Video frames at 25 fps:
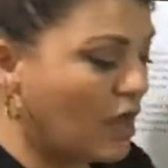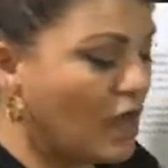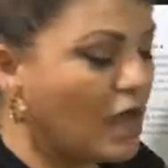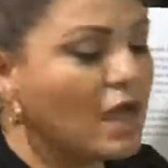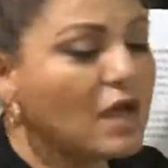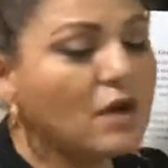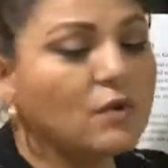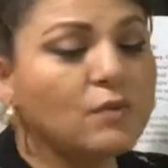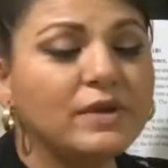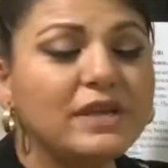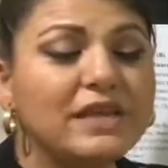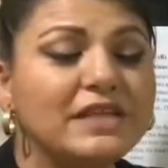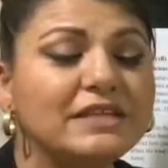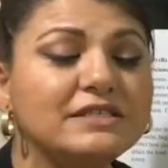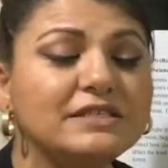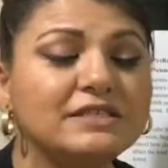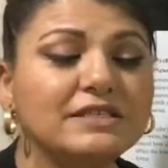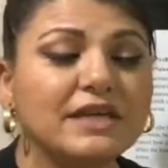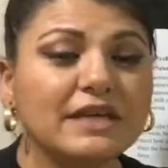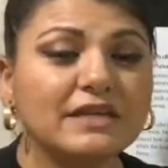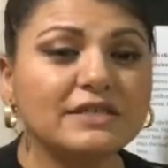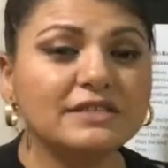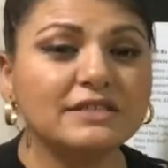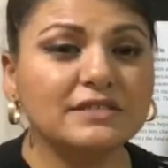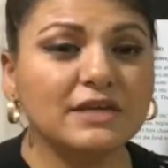And when it
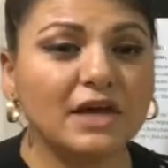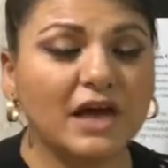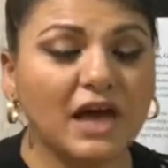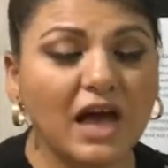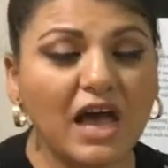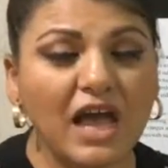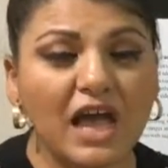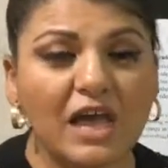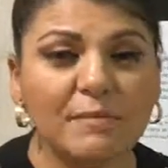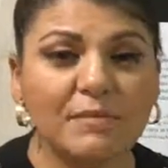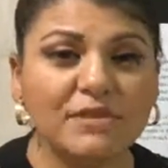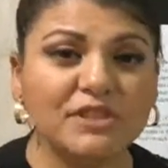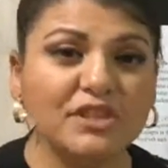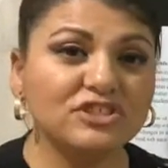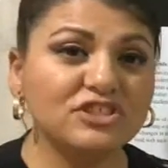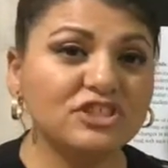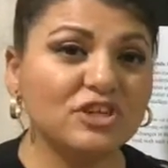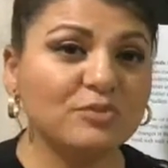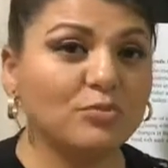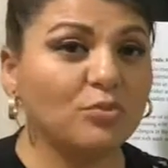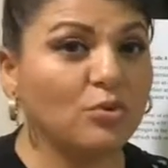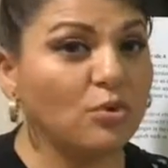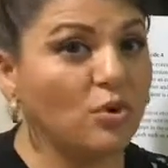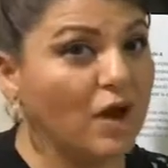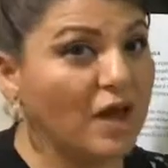takes time and there's
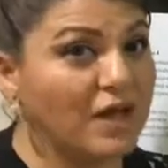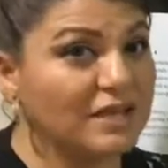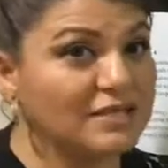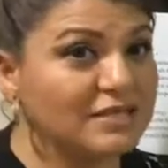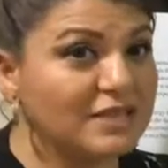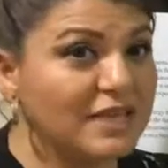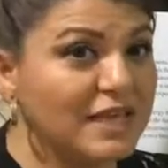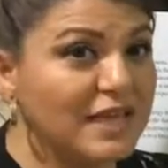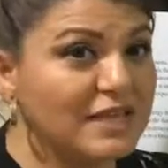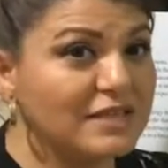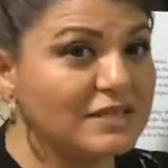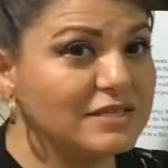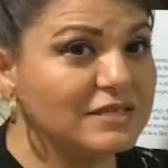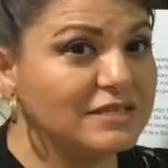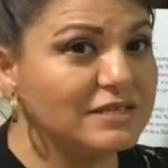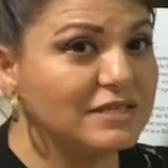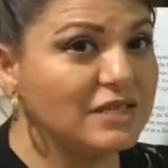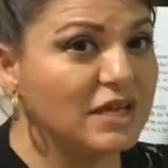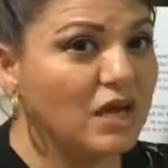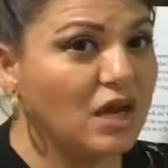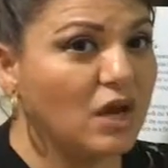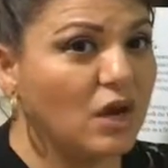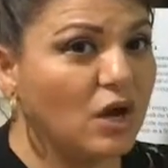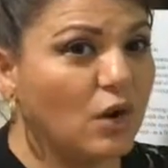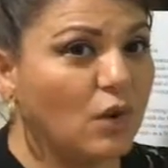a process,
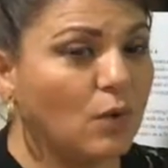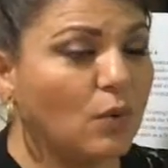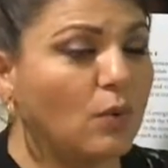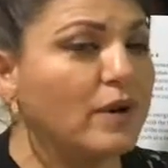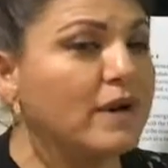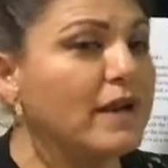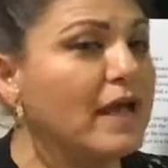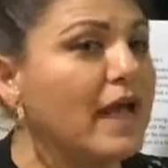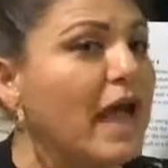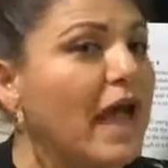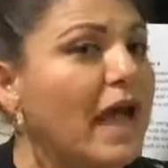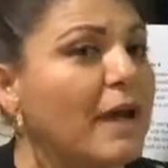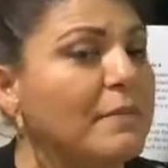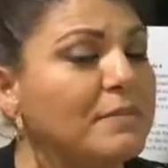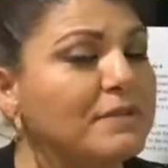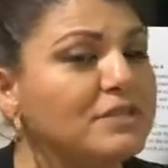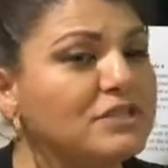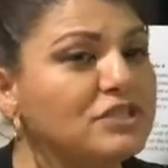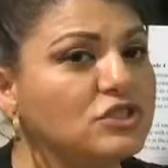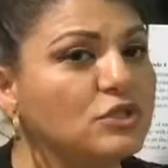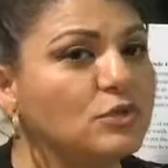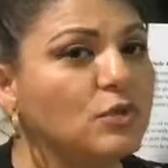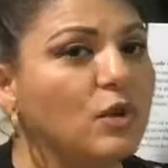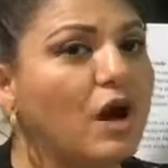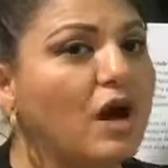what
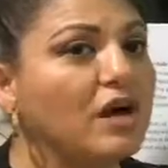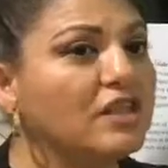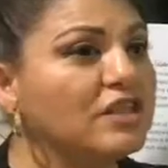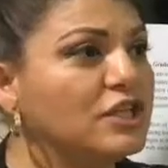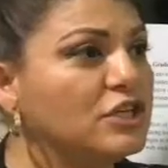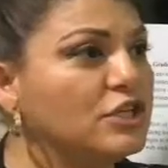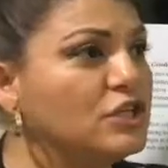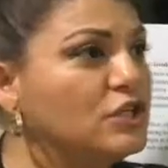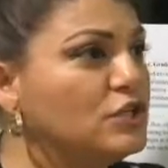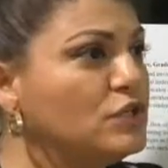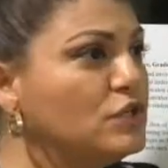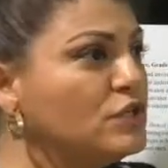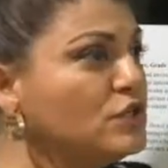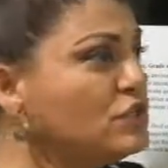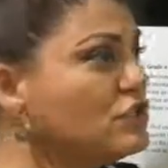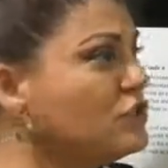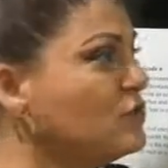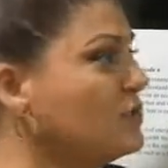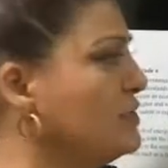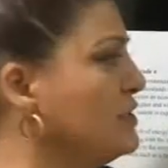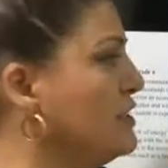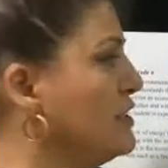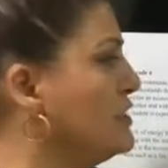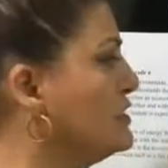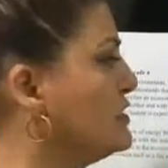happens to all the
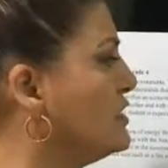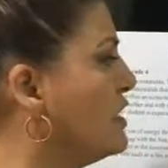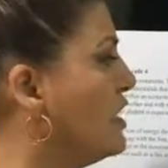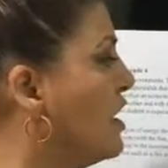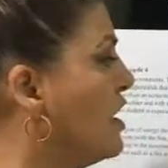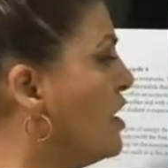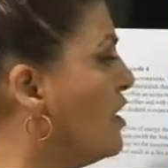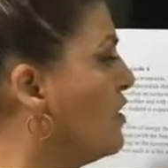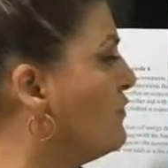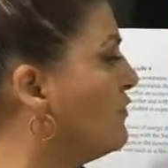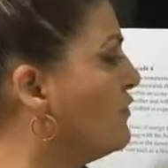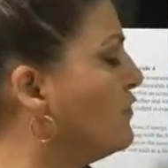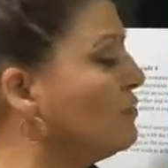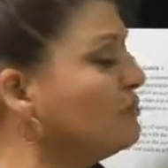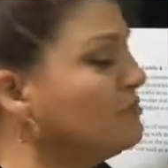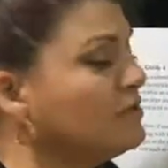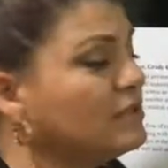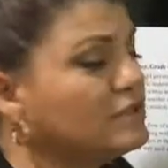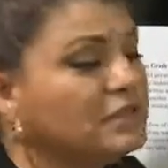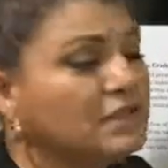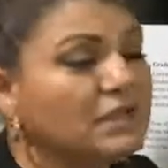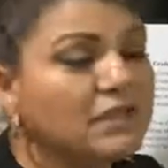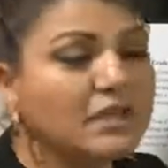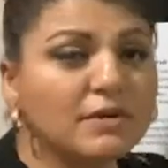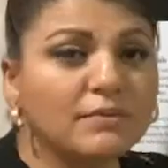nutrients from
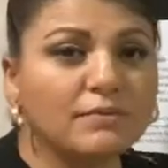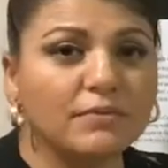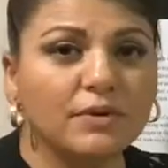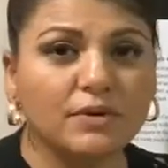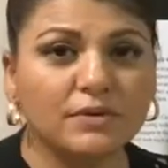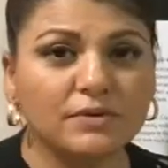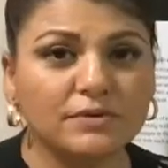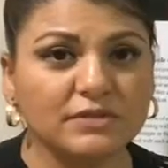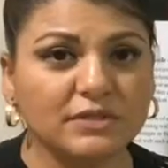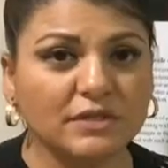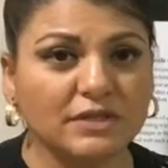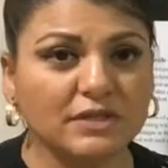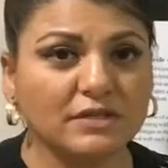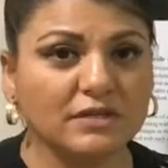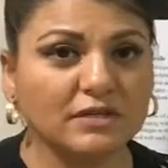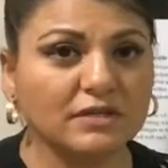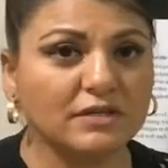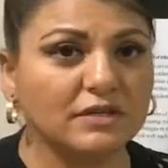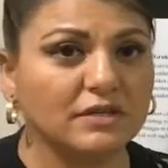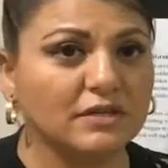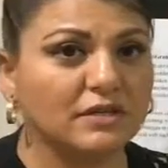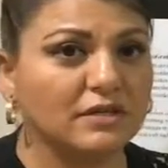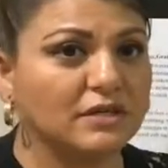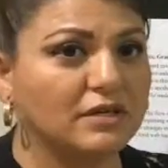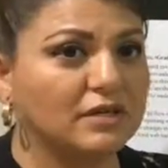the decomposer?
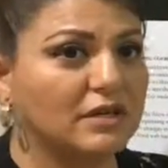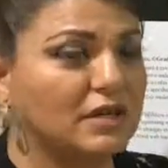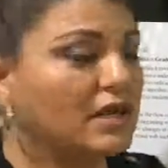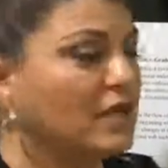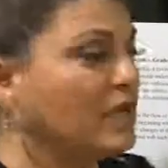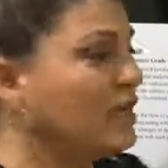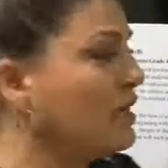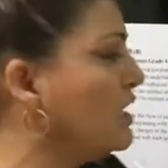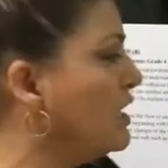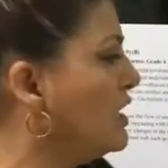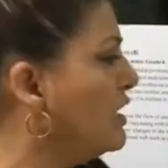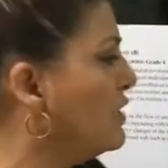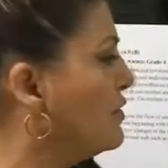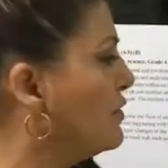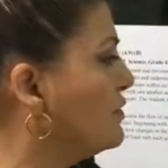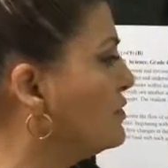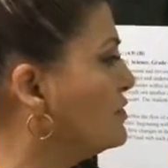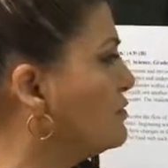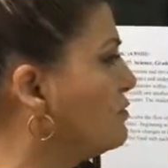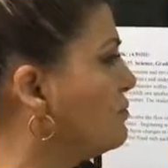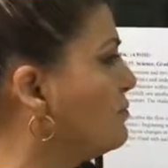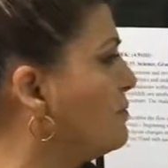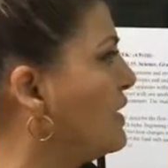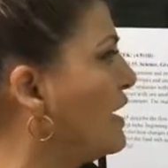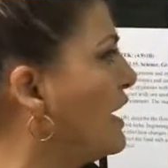It
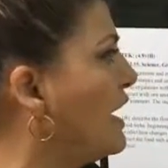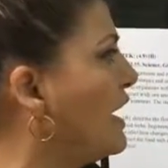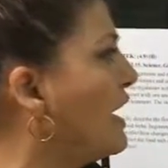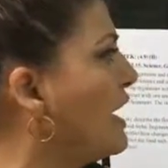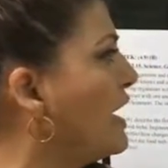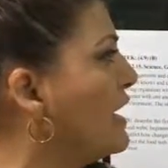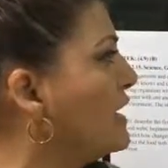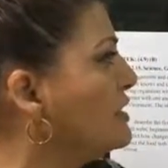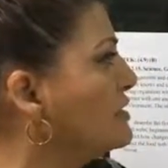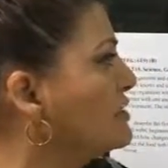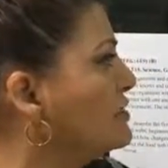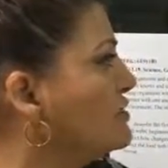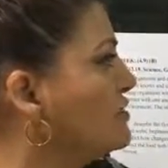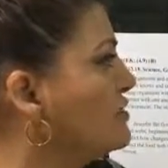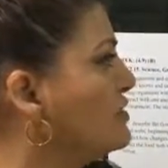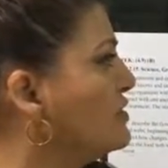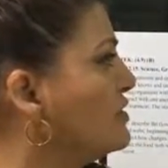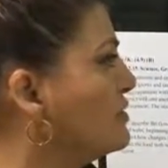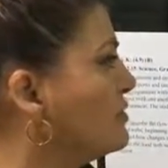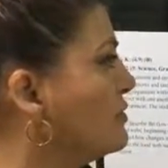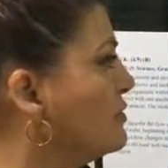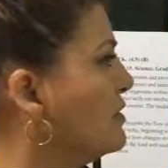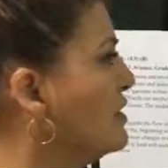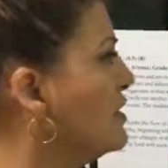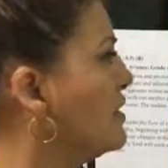goes back to
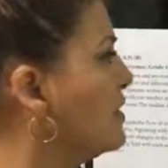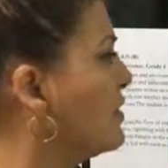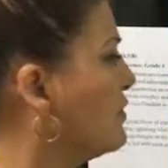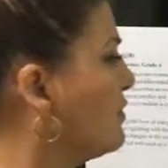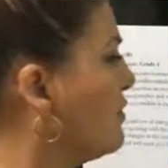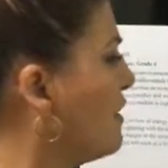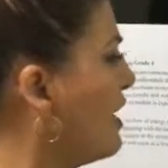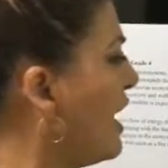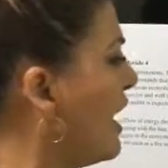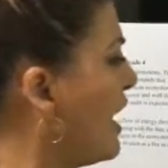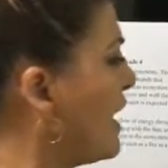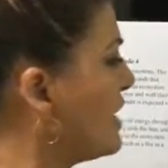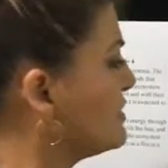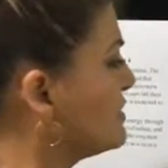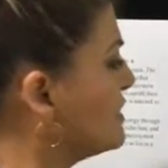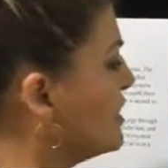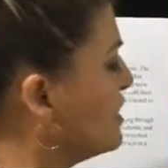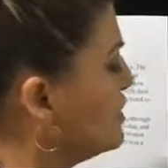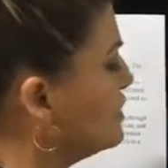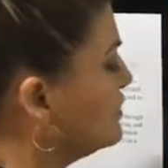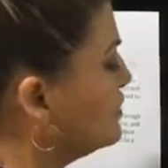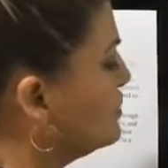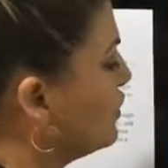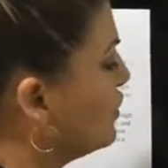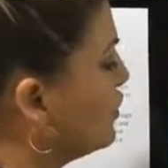the grass.
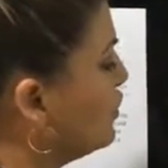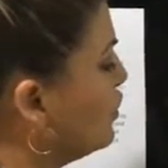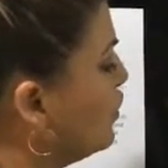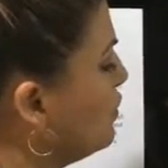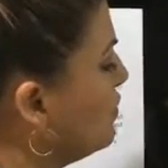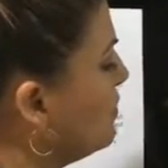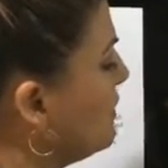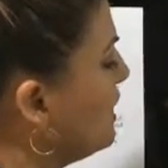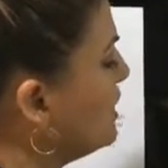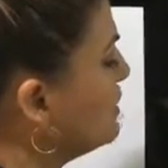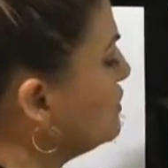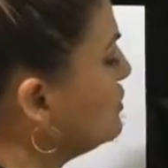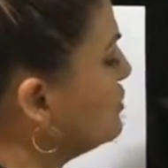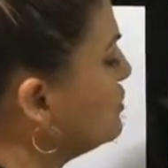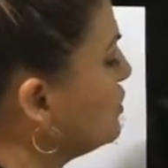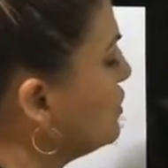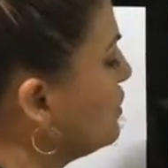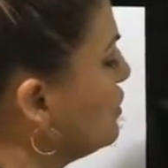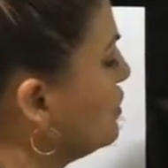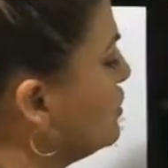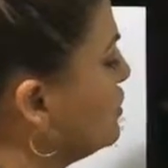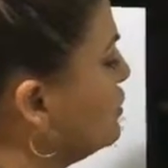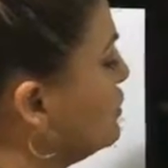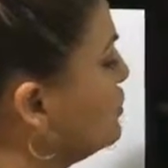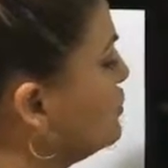So you make
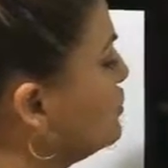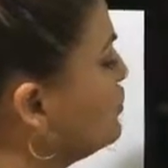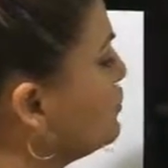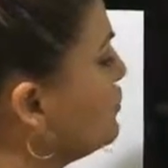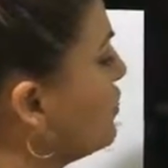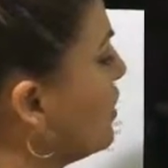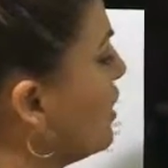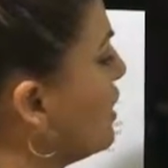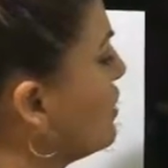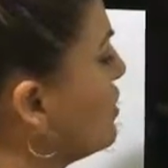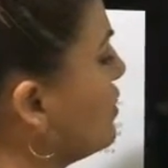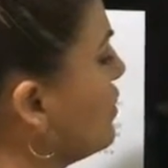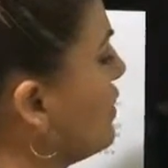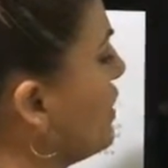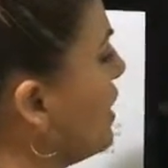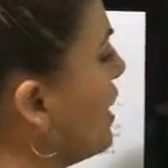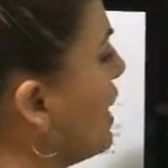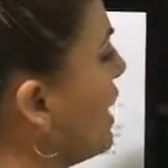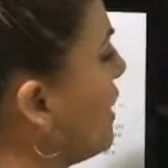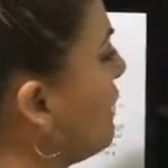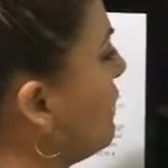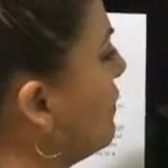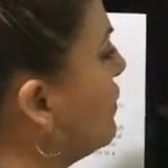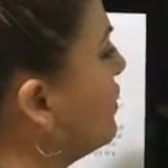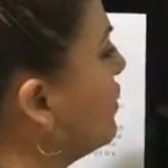sure you draw your
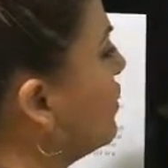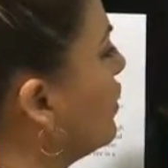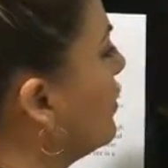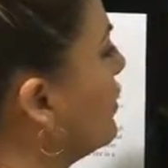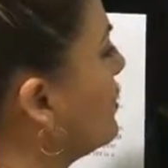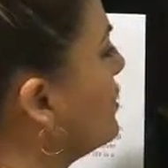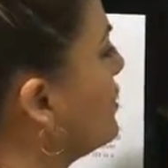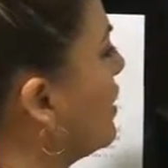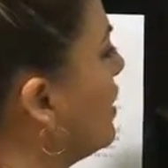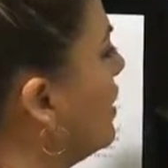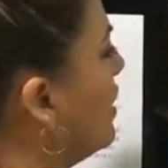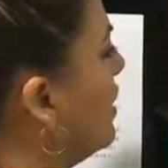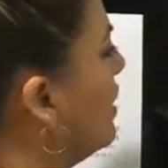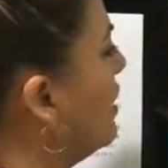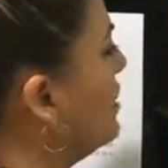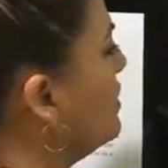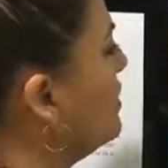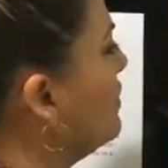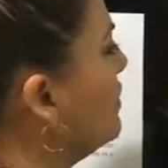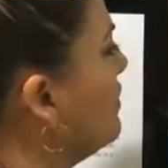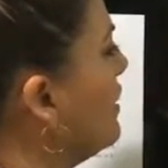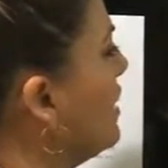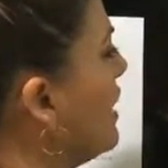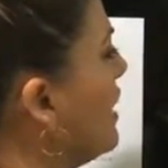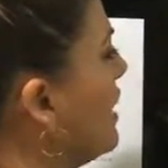arrow going all
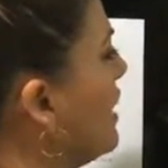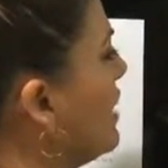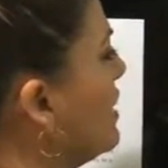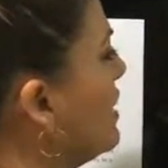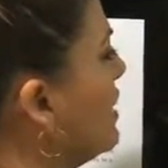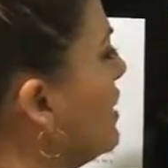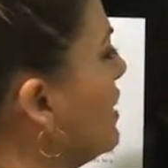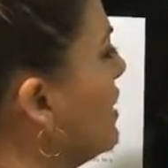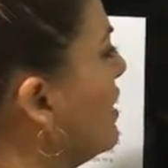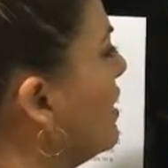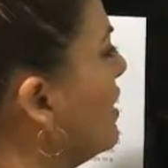the way